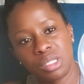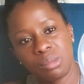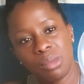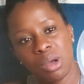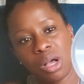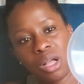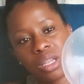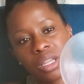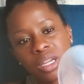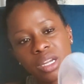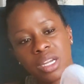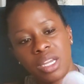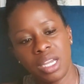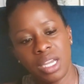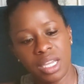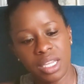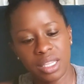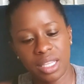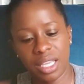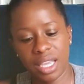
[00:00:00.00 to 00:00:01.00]
smaller,
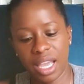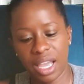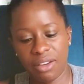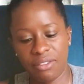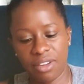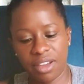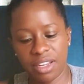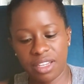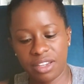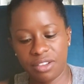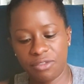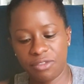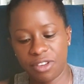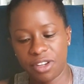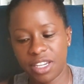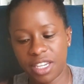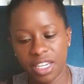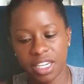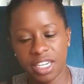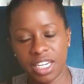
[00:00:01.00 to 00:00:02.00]
they have a
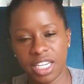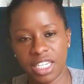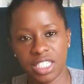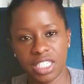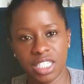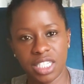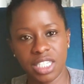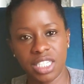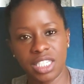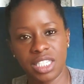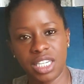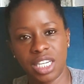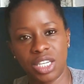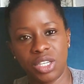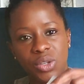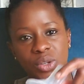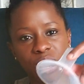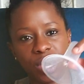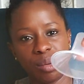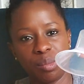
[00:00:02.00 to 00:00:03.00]
different connection
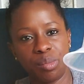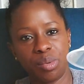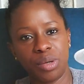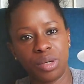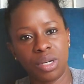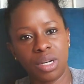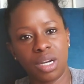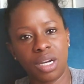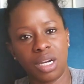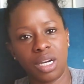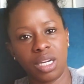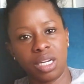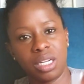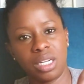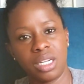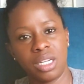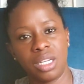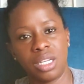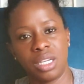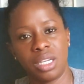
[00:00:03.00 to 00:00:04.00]
that you can put
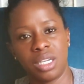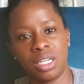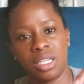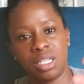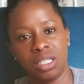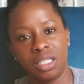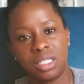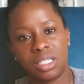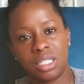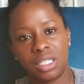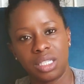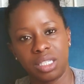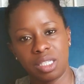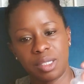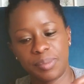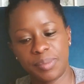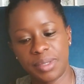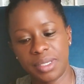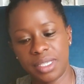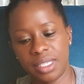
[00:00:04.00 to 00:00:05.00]
on to
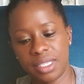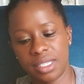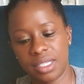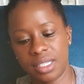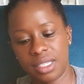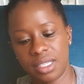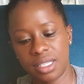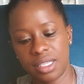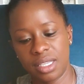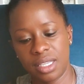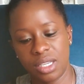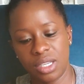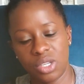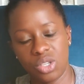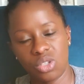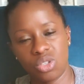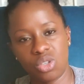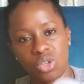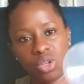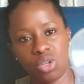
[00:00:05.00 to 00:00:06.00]
this piece.
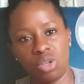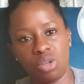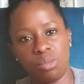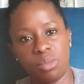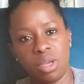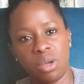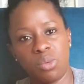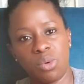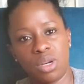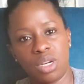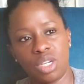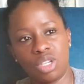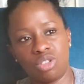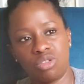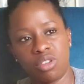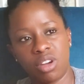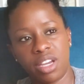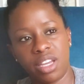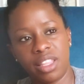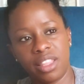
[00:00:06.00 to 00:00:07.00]
So you may want to
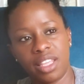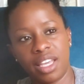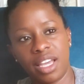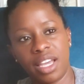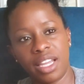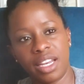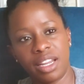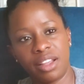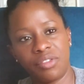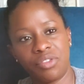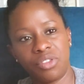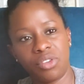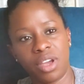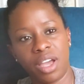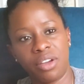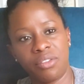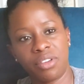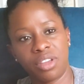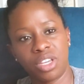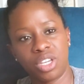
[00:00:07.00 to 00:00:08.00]
try that if you're
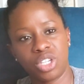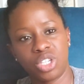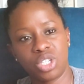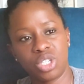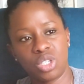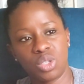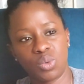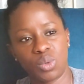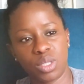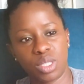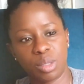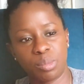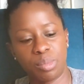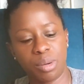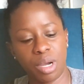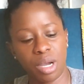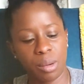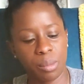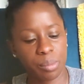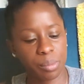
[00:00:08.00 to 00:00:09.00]
having issues with the
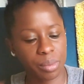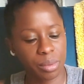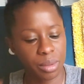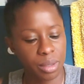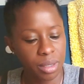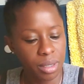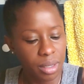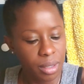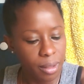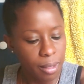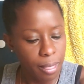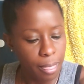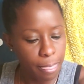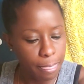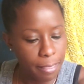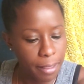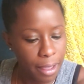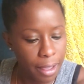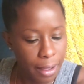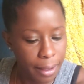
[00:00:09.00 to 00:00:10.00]
pump.
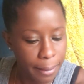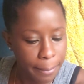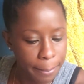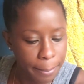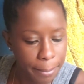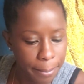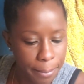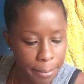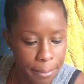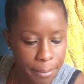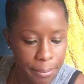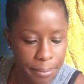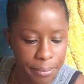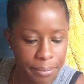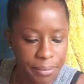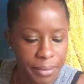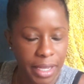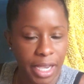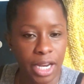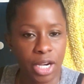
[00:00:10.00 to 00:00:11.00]

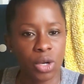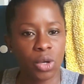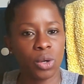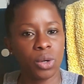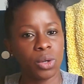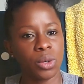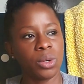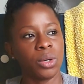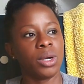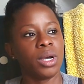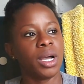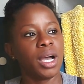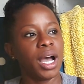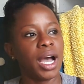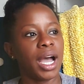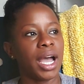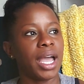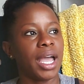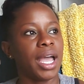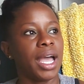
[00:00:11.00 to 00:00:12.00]
I know
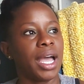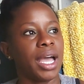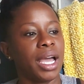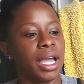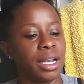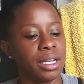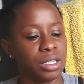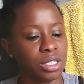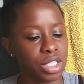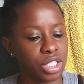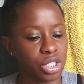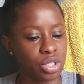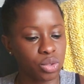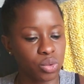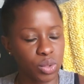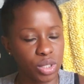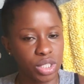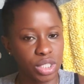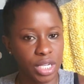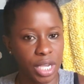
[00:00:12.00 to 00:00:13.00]
I had to
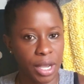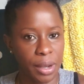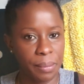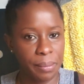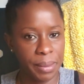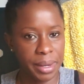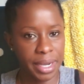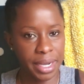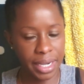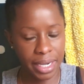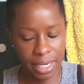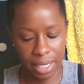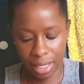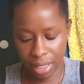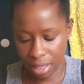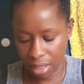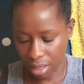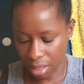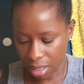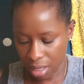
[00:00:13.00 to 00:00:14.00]
switch out
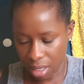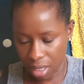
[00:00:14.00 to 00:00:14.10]
mine